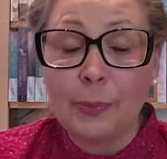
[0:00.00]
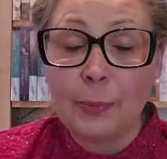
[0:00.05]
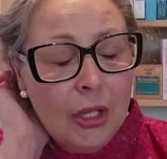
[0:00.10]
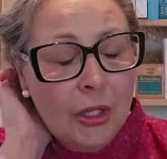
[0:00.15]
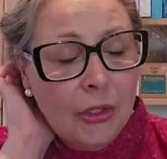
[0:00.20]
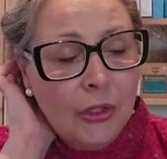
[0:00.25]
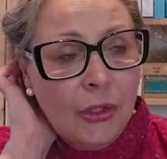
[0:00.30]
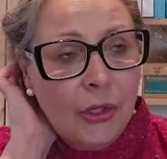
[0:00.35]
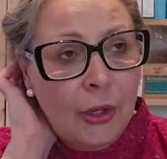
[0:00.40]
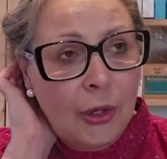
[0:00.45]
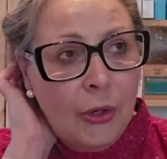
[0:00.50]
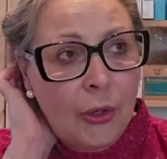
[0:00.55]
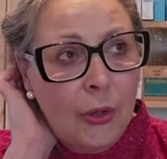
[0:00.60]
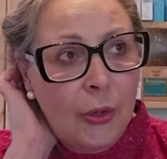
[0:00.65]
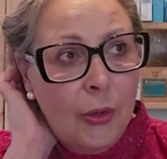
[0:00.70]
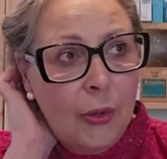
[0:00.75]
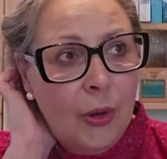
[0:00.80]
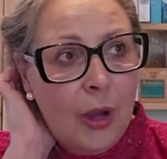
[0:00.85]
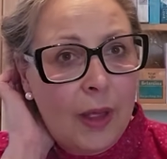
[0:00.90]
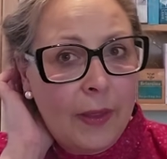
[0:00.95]

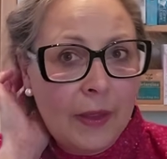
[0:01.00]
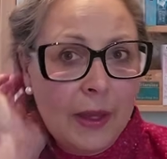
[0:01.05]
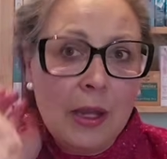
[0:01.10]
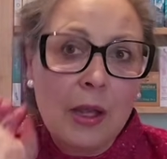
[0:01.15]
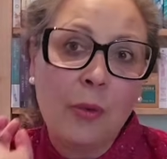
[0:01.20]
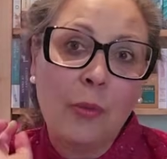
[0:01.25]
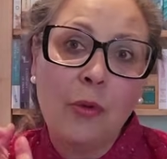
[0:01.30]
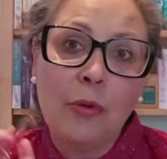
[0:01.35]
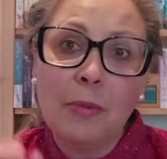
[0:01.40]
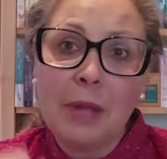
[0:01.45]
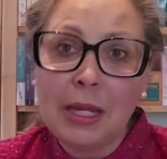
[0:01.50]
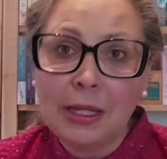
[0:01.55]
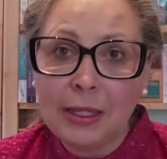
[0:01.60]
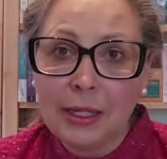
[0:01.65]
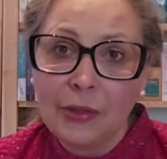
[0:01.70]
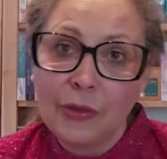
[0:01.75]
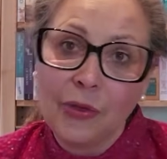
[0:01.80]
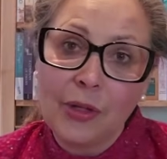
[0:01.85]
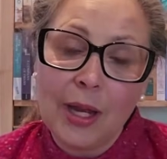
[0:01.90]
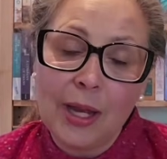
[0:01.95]
So I think I will make these
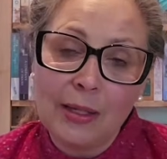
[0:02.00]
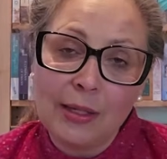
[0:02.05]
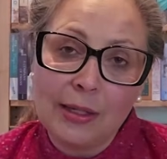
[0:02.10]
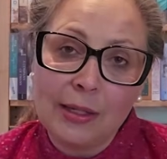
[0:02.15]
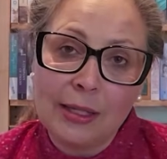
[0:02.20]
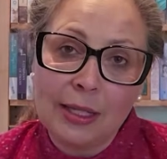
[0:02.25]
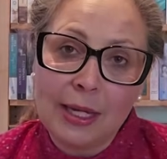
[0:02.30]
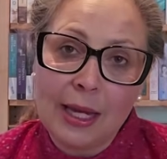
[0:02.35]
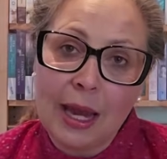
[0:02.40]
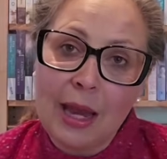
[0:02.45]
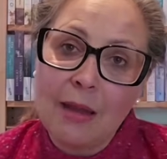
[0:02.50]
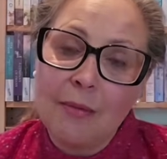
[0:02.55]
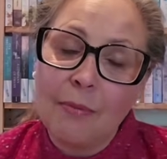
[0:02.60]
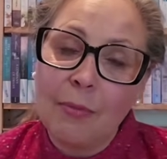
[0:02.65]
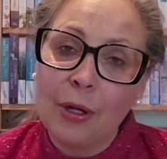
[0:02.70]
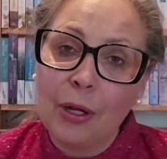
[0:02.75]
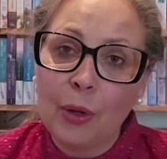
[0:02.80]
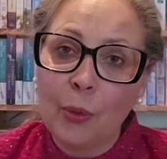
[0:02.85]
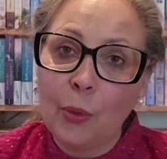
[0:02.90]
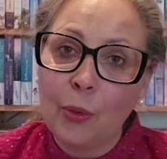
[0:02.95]
trousers again, but
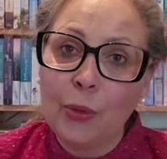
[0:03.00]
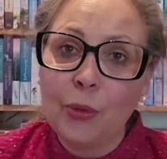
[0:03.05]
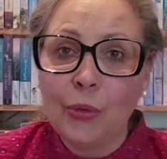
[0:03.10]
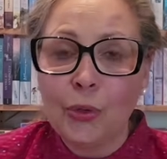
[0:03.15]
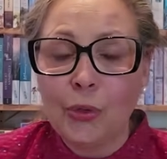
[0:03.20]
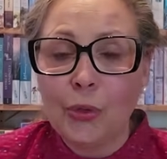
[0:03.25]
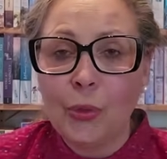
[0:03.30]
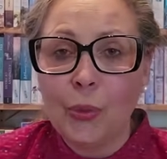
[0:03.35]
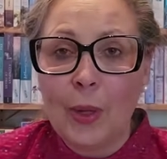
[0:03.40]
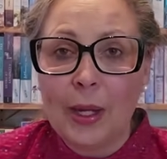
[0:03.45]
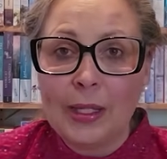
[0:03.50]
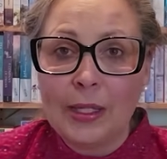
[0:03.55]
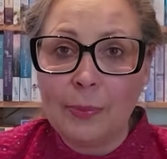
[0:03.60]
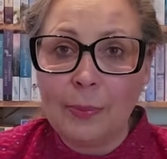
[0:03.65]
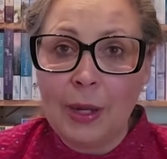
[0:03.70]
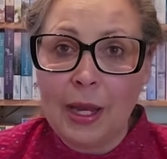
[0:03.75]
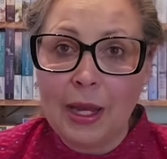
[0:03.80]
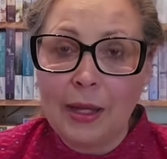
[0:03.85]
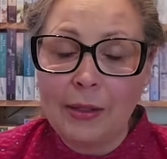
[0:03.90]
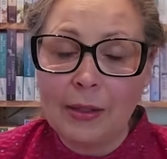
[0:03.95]
I will do the
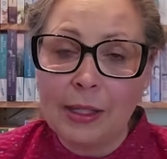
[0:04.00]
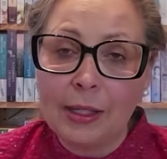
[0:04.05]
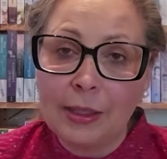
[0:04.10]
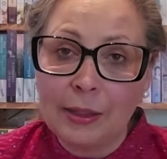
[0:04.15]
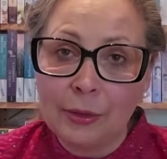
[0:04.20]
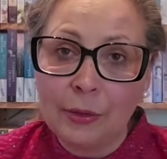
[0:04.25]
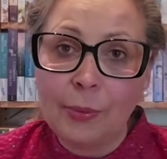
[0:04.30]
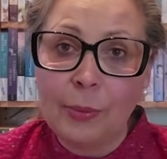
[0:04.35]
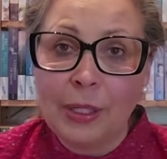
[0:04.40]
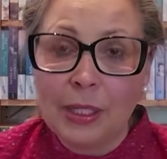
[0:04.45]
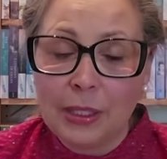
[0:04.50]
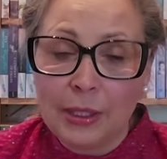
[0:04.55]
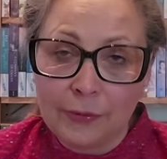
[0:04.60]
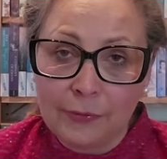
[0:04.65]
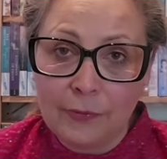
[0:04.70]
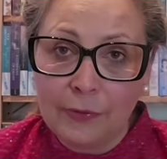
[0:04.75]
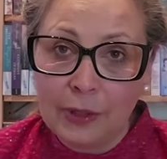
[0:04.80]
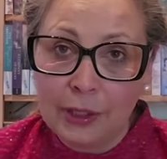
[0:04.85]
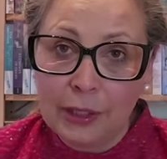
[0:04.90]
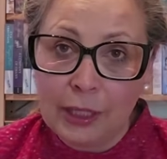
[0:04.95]
waistband a little bit
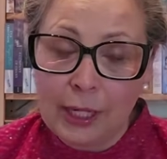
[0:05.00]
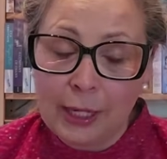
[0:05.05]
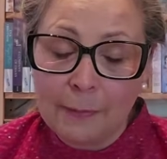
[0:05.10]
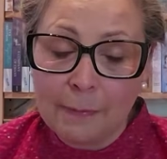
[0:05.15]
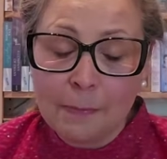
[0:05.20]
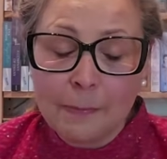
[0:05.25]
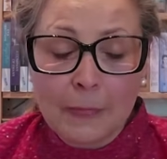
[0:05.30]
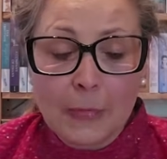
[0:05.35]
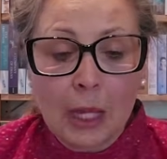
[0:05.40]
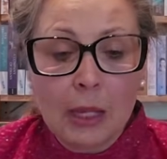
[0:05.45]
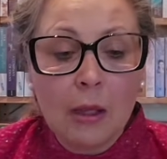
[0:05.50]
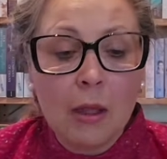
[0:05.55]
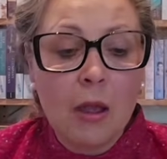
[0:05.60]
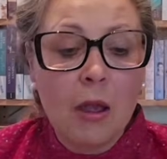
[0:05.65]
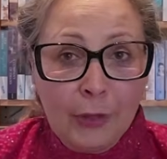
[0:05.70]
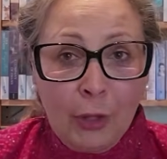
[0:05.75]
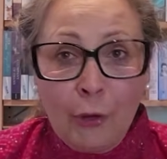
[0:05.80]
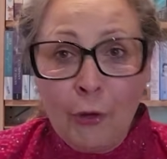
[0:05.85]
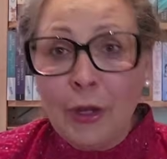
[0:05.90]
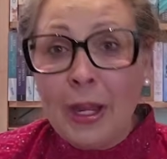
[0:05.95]
differently.
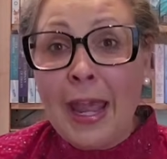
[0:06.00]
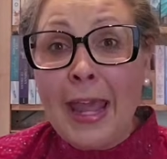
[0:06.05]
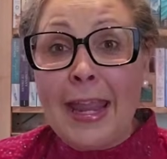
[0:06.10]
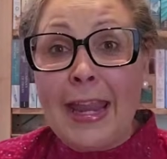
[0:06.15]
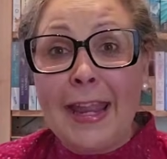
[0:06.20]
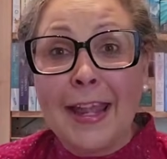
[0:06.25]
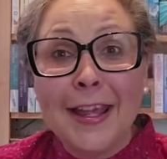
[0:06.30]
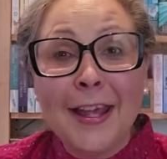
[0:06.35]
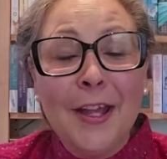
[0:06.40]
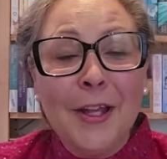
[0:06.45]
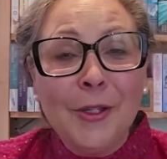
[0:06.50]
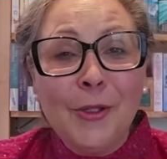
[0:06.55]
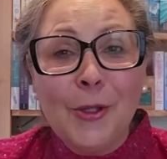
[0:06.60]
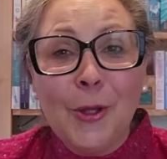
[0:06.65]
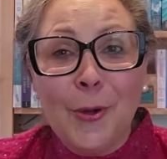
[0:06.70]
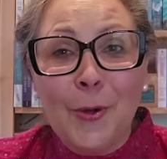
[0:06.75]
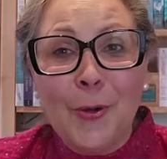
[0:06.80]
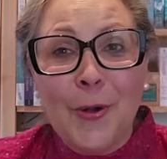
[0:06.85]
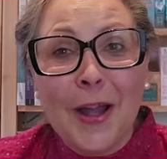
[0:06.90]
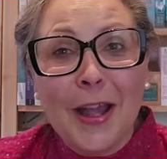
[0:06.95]
Okay,
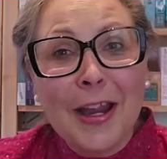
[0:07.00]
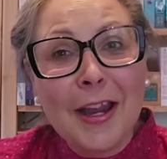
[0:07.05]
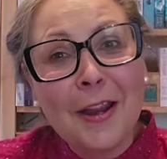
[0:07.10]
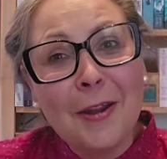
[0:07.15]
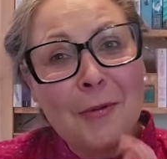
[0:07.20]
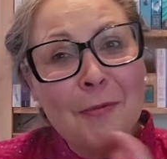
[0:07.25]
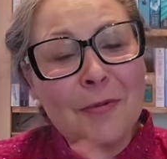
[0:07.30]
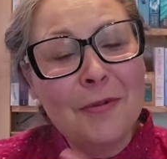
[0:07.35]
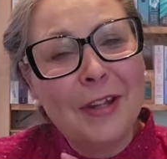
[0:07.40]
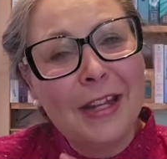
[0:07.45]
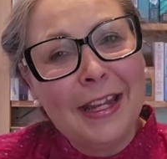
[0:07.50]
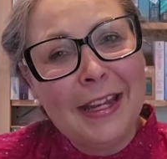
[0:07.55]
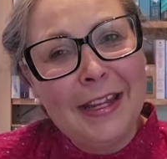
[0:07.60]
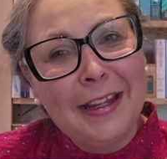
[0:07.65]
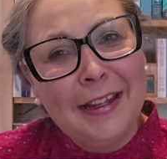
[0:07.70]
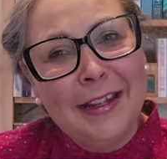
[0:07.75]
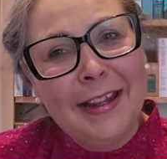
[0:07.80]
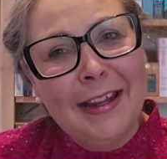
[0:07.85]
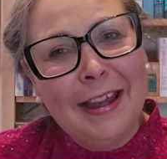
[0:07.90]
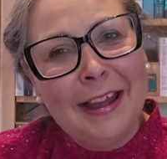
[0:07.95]
so I'm going to put
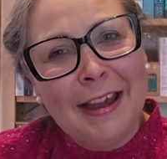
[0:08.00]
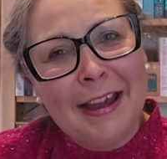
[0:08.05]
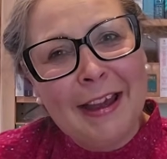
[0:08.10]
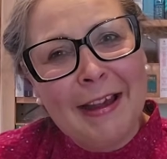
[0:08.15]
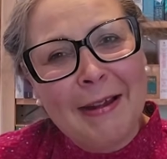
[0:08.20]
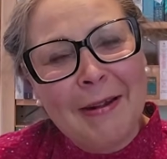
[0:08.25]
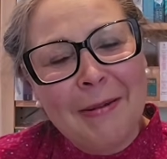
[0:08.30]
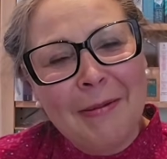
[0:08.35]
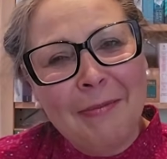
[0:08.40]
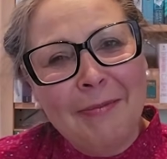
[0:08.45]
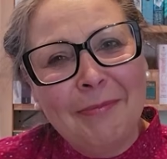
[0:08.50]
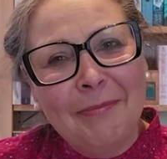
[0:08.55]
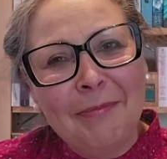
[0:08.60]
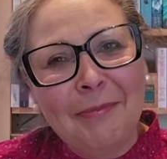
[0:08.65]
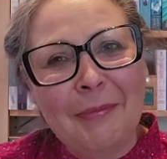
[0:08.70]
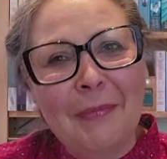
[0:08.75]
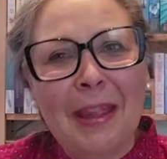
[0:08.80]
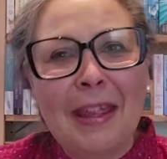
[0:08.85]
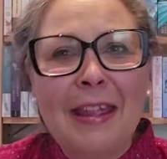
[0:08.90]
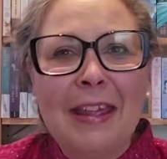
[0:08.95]
in
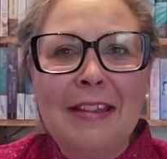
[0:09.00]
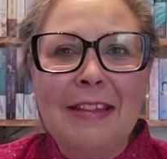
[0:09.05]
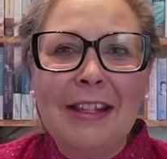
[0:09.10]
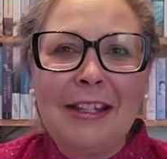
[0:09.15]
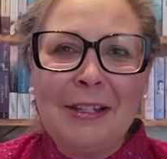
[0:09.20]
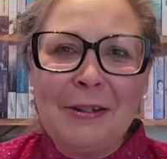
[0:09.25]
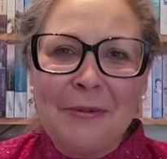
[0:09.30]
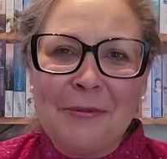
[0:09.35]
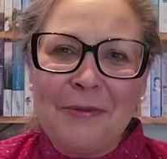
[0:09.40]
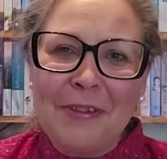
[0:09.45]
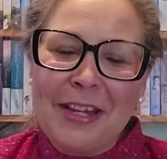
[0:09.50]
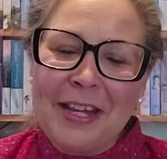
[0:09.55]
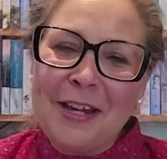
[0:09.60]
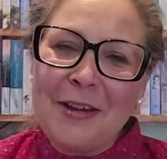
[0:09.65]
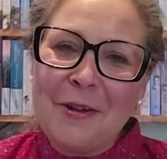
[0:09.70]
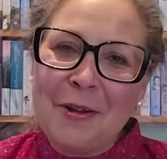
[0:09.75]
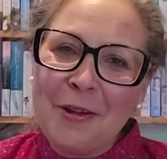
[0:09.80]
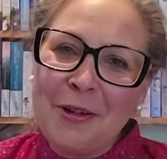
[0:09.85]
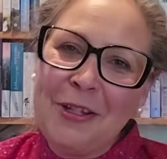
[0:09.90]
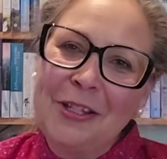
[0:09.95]
the little
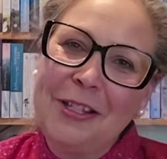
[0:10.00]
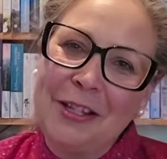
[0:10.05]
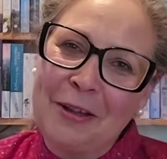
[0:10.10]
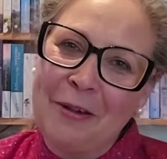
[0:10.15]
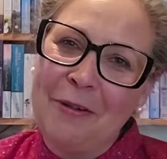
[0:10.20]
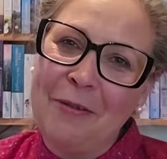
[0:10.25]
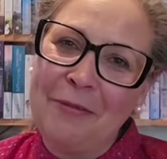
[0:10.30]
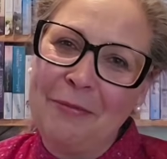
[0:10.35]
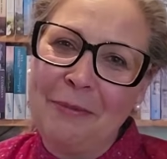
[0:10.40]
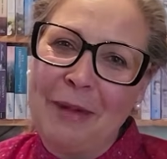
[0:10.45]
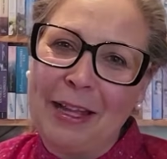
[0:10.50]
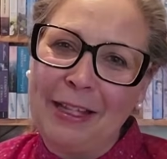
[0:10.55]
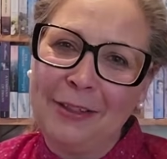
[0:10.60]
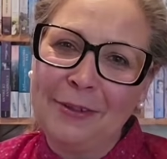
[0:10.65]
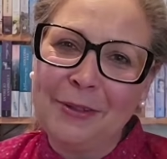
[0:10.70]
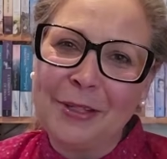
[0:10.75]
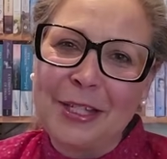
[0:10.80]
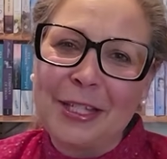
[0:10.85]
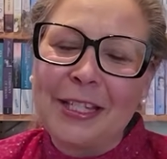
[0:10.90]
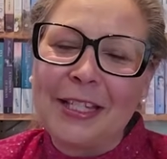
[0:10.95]
videos of my
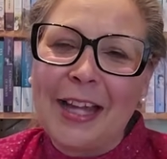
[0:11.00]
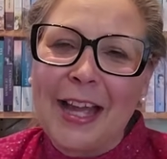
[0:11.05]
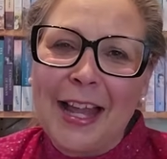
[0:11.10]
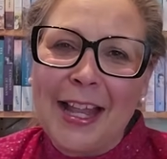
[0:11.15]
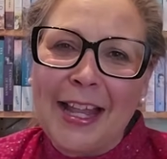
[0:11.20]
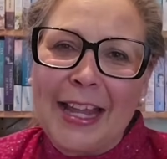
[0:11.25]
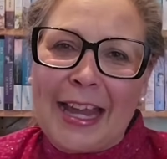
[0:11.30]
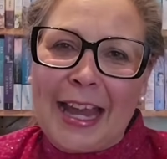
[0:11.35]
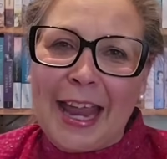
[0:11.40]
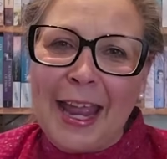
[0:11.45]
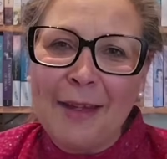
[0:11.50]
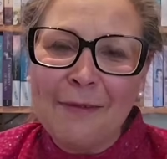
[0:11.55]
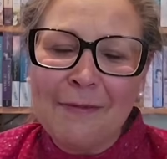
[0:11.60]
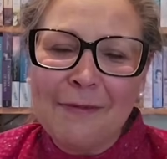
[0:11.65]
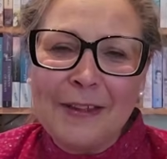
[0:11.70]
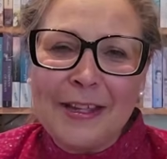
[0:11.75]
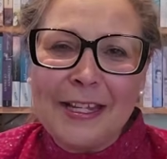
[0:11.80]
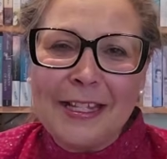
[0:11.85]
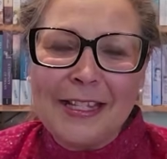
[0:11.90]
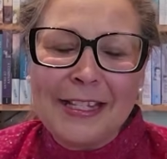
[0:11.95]
little styling
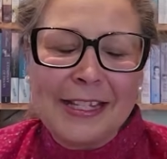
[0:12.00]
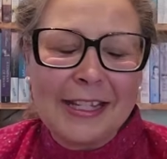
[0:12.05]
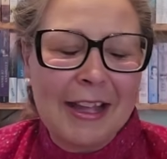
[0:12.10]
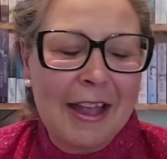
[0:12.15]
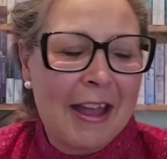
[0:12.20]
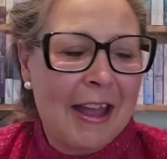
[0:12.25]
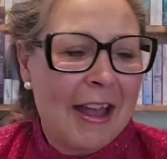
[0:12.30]
efforts.